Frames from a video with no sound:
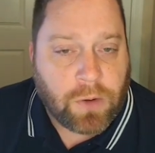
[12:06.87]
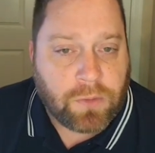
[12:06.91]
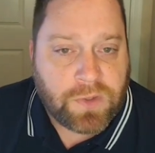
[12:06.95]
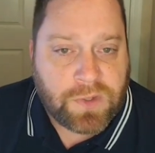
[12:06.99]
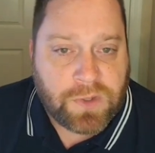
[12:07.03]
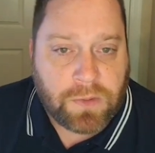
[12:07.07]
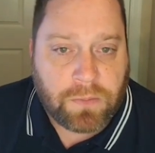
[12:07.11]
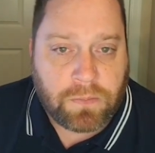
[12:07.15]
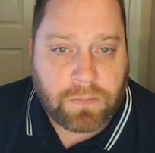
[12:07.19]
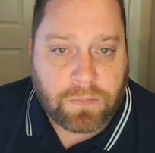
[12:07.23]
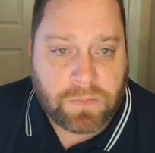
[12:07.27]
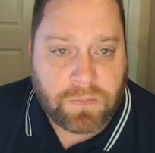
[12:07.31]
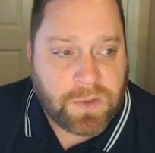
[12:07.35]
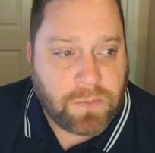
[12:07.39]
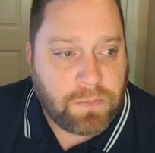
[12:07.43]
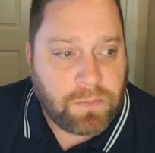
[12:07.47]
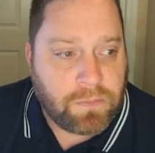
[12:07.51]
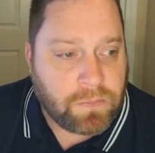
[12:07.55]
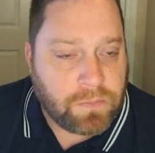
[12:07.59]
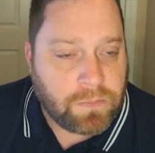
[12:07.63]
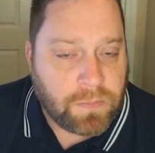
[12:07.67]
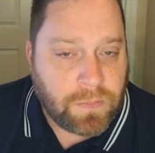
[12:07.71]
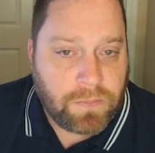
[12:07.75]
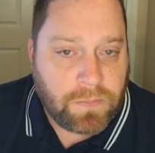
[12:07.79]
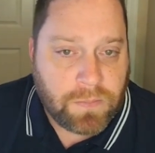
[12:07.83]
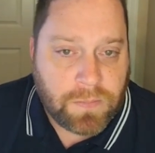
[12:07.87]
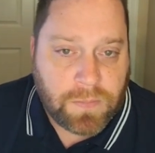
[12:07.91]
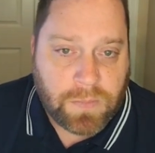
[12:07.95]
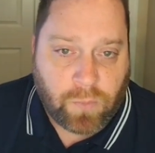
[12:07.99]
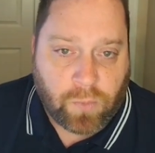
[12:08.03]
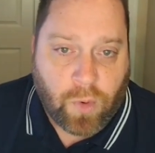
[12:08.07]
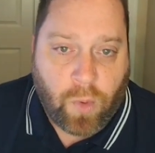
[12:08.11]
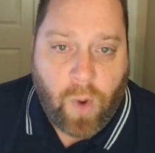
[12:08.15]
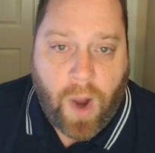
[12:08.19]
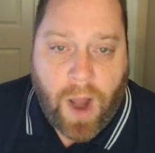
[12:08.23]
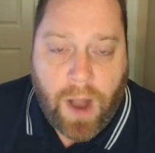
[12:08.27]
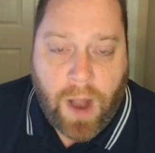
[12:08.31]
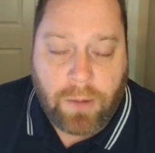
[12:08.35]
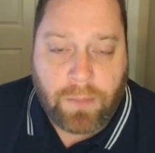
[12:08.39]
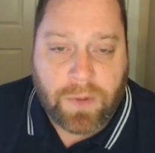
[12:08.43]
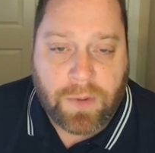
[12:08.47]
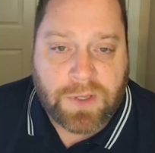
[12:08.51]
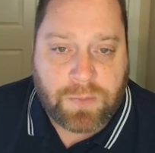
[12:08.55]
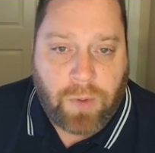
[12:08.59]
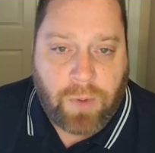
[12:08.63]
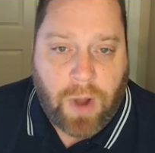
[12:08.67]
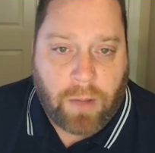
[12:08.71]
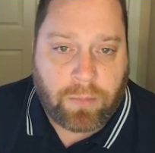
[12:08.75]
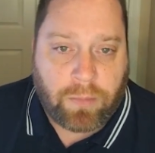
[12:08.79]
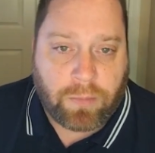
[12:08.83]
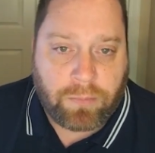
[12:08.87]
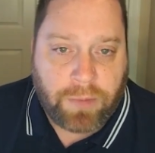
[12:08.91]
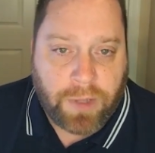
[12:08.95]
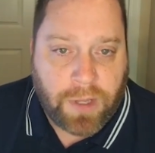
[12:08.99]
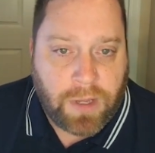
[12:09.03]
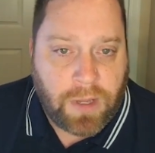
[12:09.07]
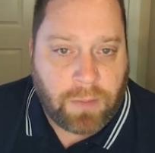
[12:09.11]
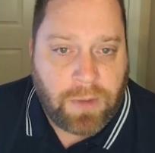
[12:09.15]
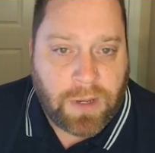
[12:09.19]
some requirements probably.